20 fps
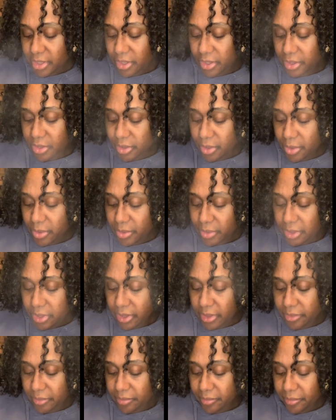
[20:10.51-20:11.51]
slowly.
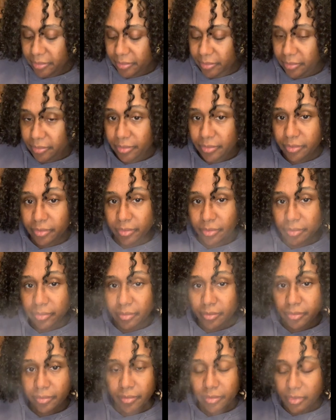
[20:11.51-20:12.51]

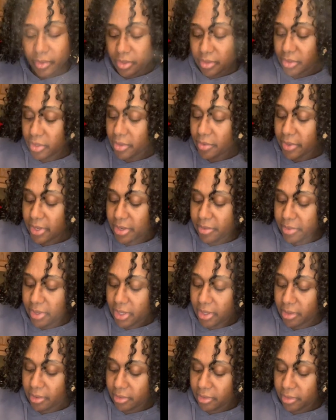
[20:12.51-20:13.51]
So it
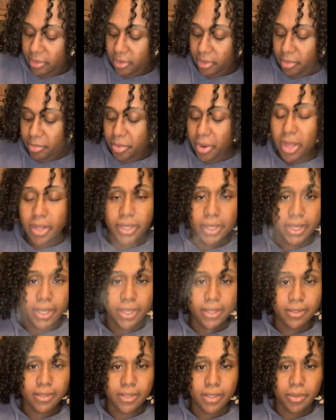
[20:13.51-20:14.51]

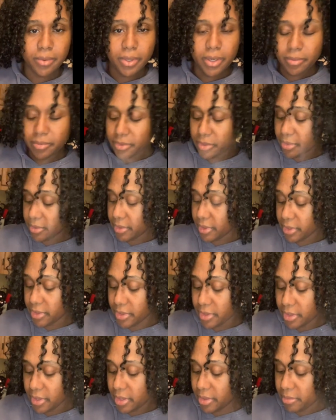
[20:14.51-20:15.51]
can't see what I'm doing.
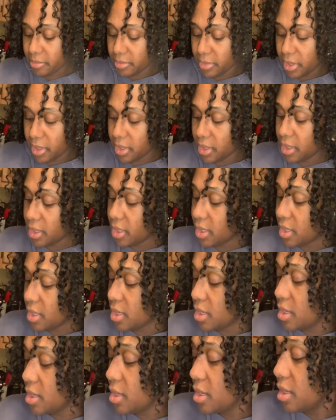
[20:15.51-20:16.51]
So let me
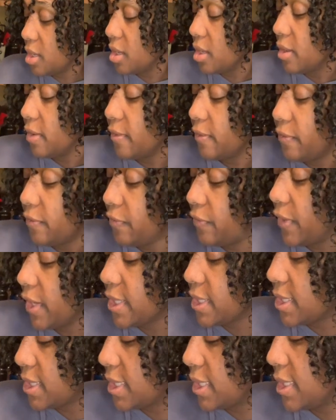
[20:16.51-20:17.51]

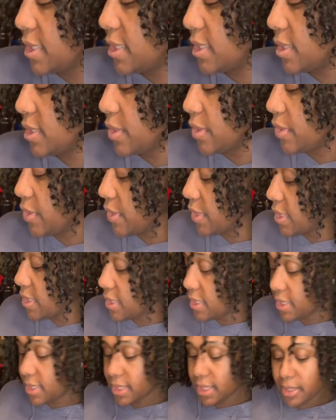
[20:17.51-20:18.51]
fix this so you can
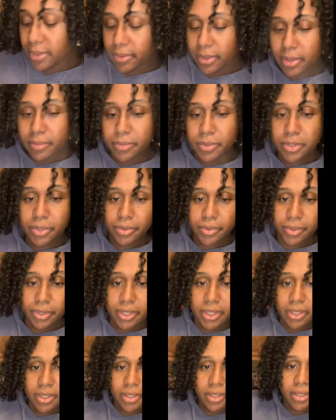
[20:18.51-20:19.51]
see what I'm
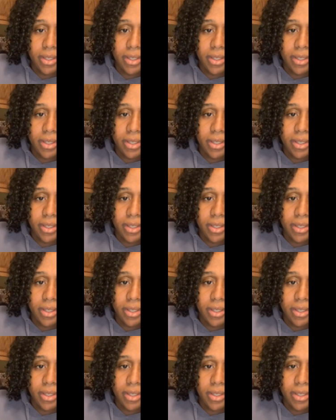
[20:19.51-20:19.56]
doing.